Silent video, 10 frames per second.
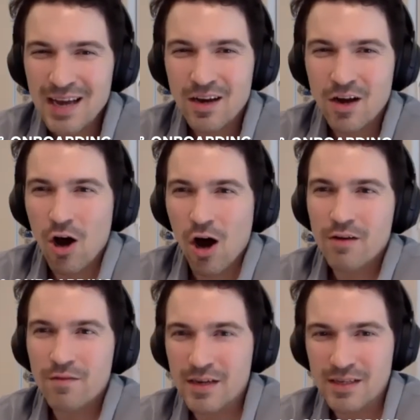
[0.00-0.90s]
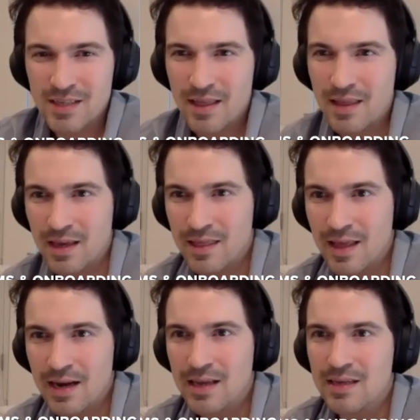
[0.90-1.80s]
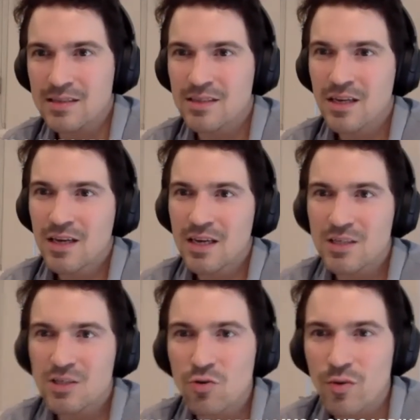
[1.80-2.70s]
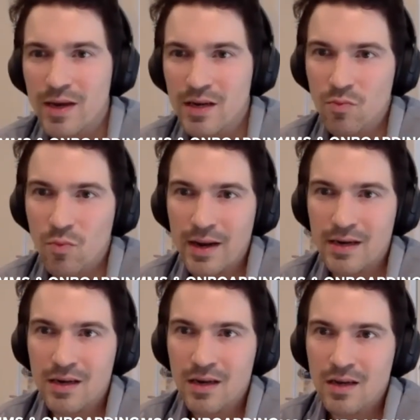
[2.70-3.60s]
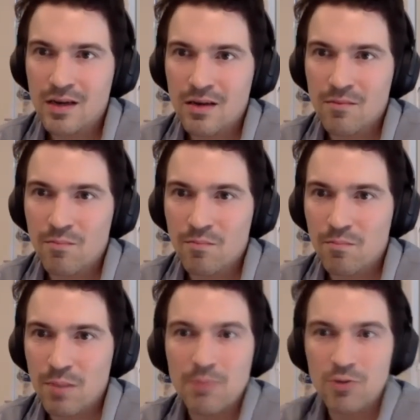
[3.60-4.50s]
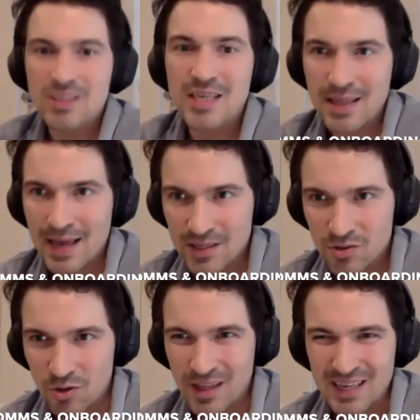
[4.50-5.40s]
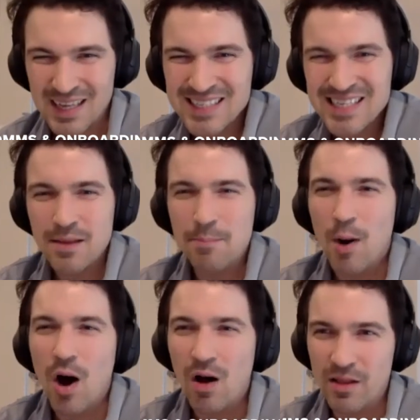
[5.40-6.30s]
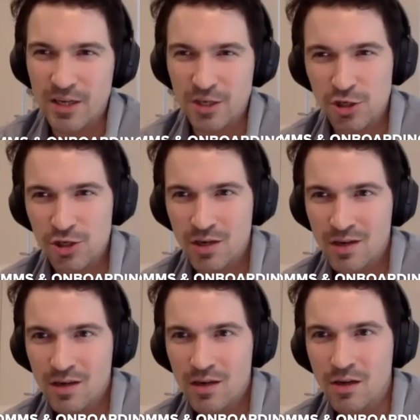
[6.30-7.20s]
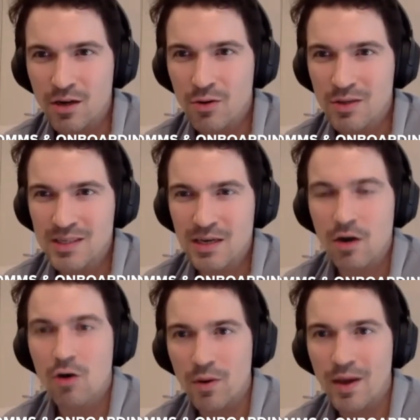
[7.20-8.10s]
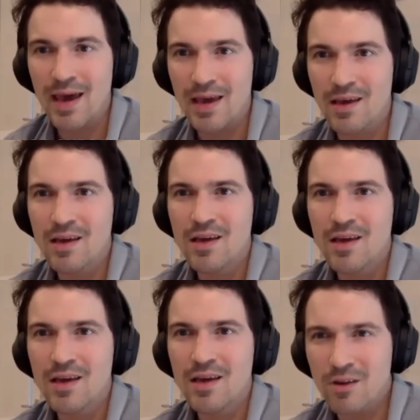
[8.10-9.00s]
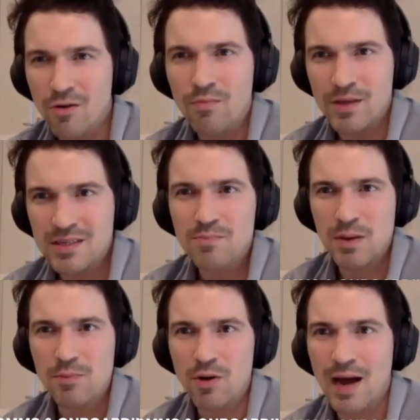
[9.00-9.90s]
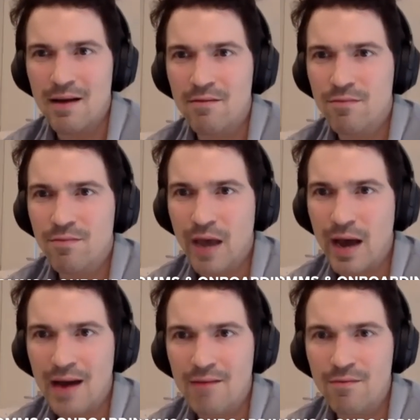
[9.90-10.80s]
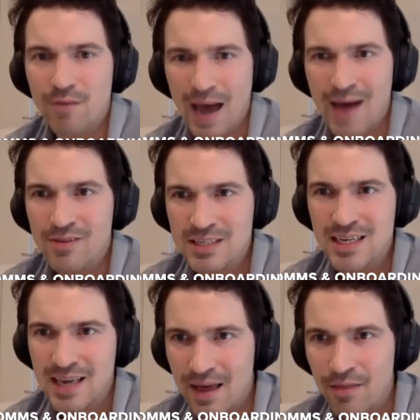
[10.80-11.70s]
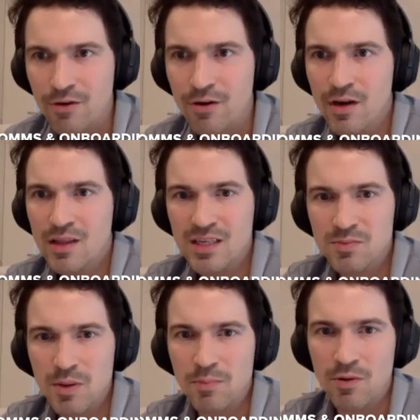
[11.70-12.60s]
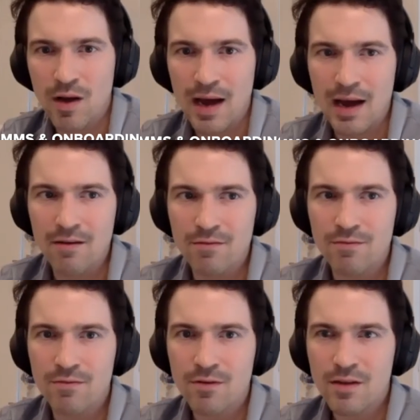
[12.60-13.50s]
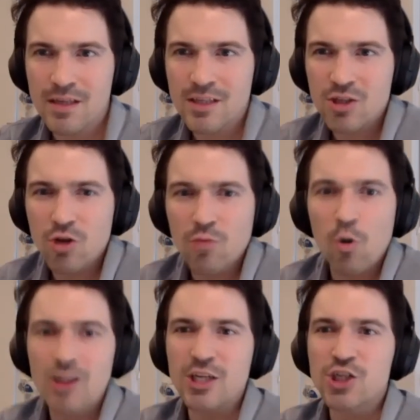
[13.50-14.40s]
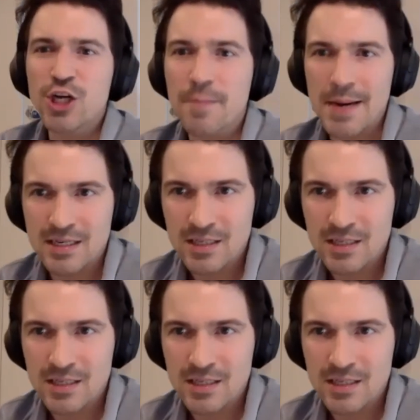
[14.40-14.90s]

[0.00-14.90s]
of confidence, I think, that is created when people see that sort of thing. They see the polish, it's like, oh, okay, these people have it together. These people they just look more legitimate.